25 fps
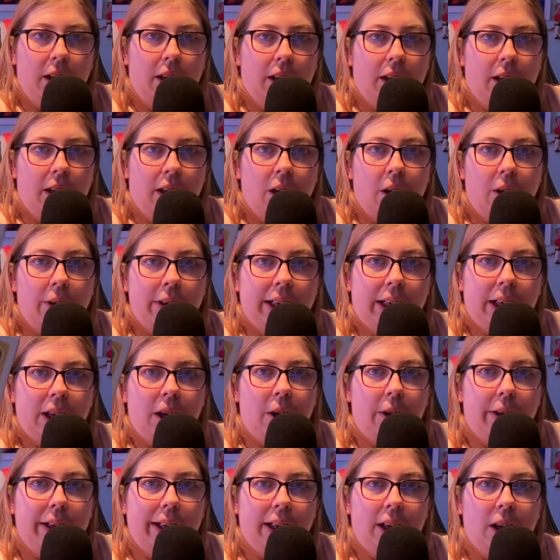Gold and
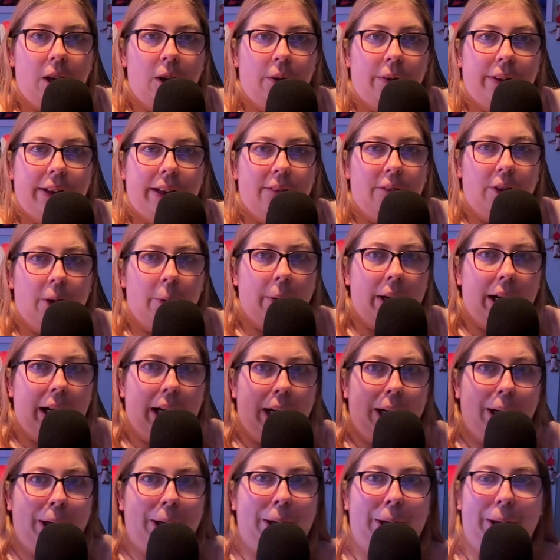gold and gold
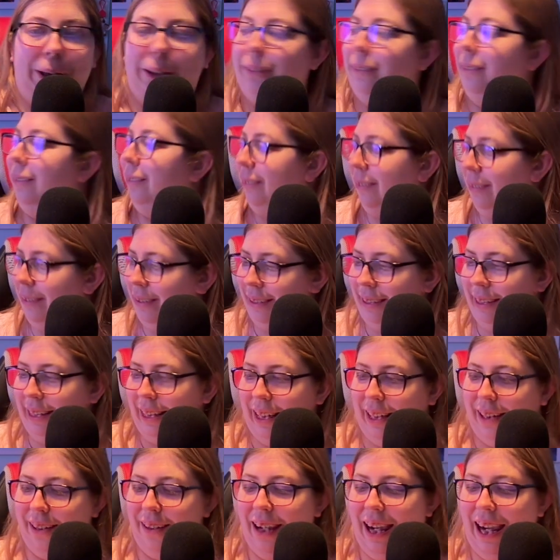everywhere.
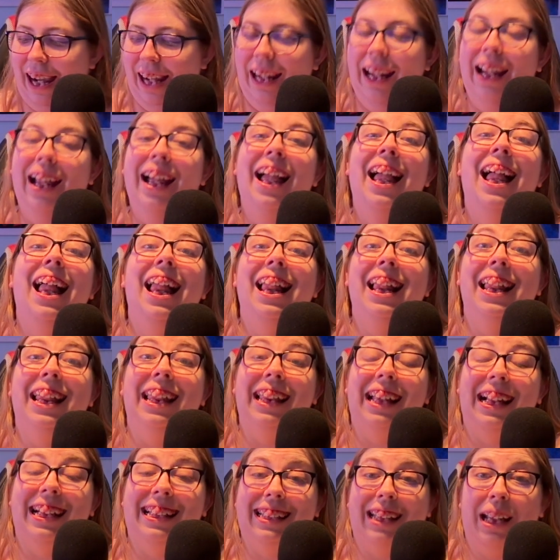All right,
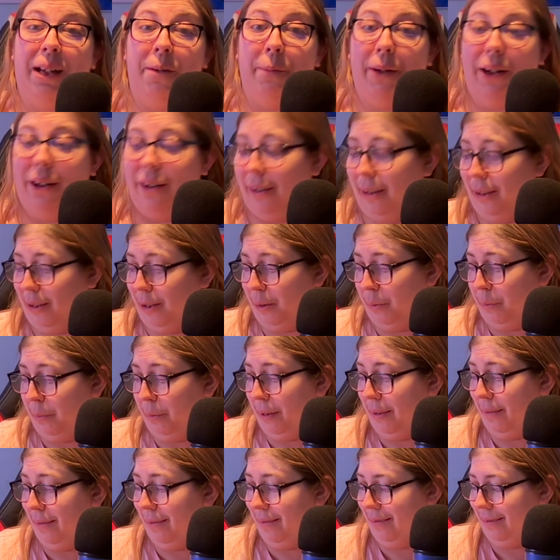let's get Merida
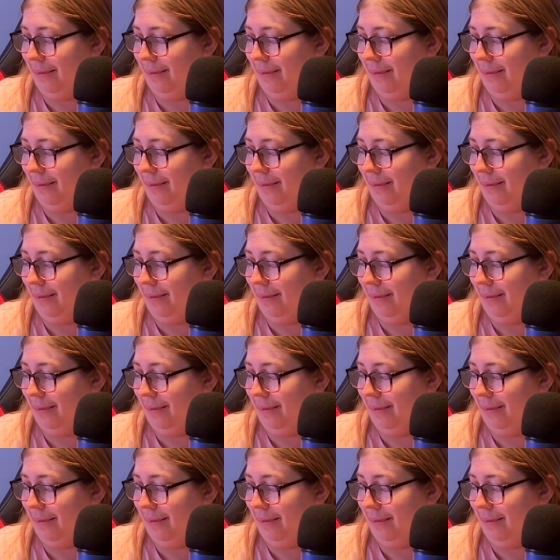open.